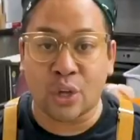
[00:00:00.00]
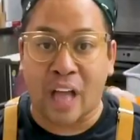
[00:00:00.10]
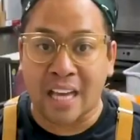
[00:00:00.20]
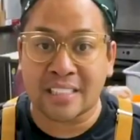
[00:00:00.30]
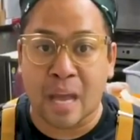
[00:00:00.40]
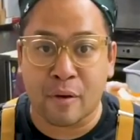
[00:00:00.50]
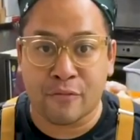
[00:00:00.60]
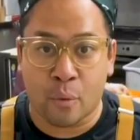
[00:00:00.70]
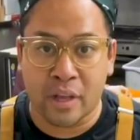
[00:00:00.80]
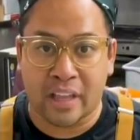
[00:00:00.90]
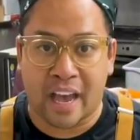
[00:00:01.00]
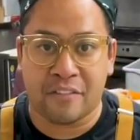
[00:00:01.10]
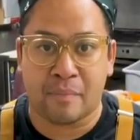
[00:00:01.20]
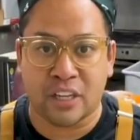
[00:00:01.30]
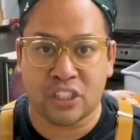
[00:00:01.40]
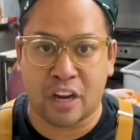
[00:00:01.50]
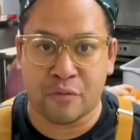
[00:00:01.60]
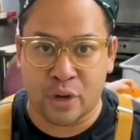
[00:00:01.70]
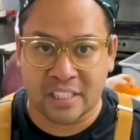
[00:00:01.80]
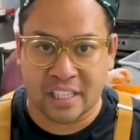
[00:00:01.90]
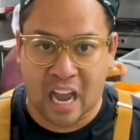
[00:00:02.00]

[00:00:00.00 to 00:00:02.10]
So last night before we left, my chef Reese and